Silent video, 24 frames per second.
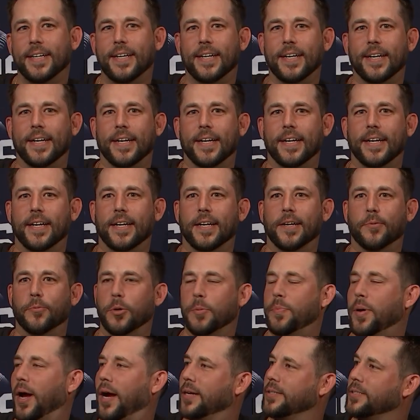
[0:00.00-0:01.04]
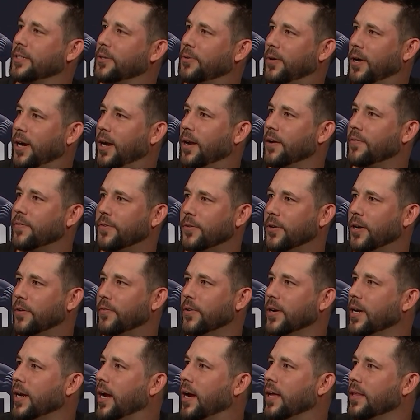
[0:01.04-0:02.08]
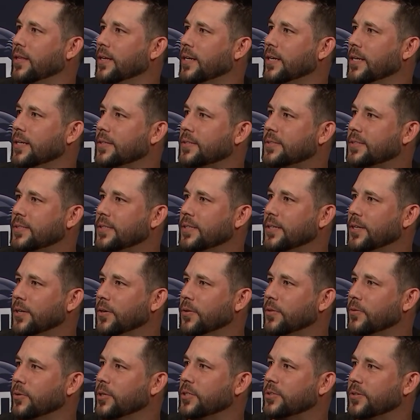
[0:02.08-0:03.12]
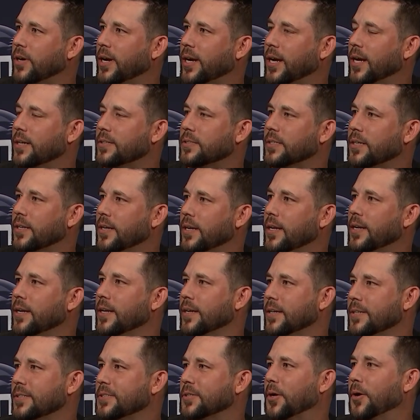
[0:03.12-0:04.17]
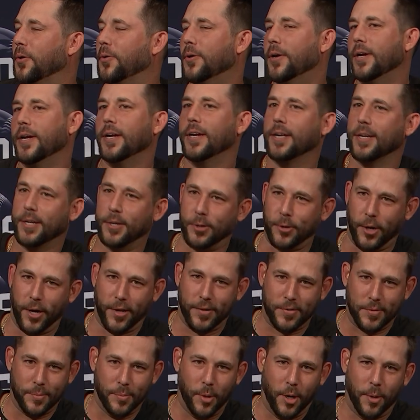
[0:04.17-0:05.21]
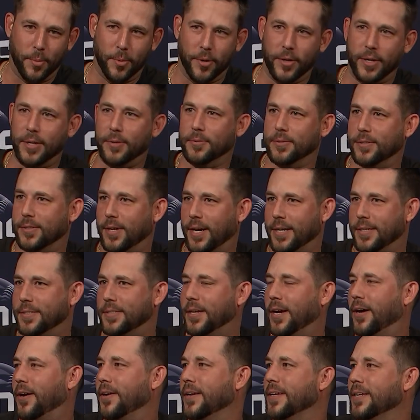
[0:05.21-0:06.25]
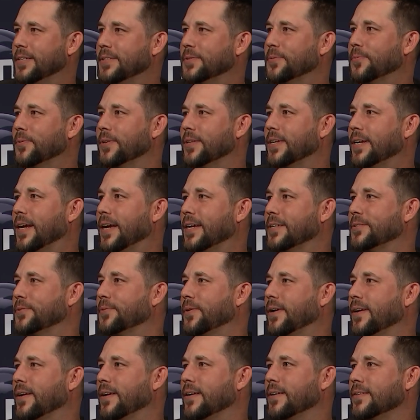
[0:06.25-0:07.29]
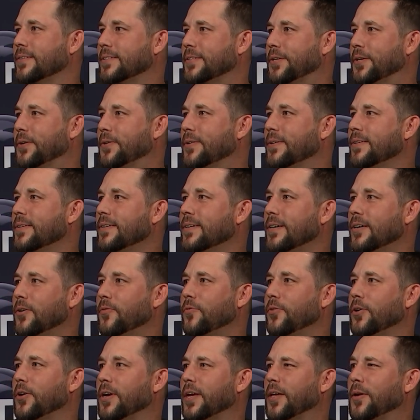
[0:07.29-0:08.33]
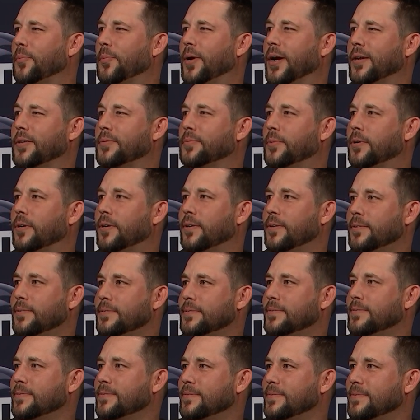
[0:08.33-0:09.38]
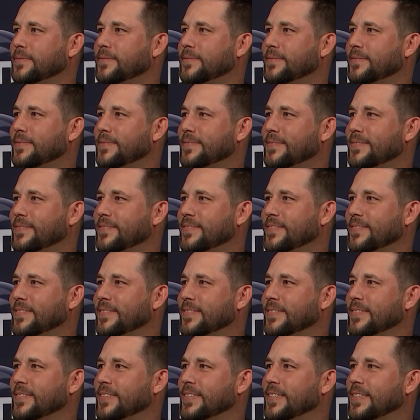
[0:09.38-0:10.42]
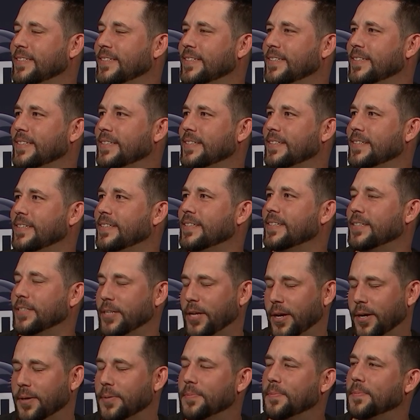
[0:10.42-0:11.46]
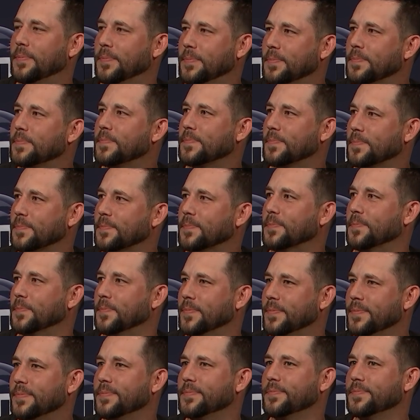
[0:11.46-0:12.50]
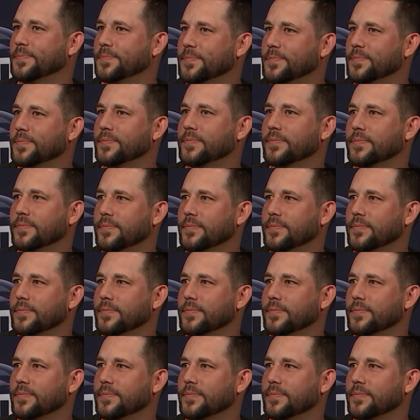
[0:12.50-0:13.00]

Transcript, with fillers: and we pass it around for every guy that gets you know three strikeouts in an inning. So credit to Bummer, he was lights out. He's the one that has it right now. So hopefully I'll get it back tomorrow. When did he give it to him? Just now, like yeah. right after? Cool. Okay, thanks.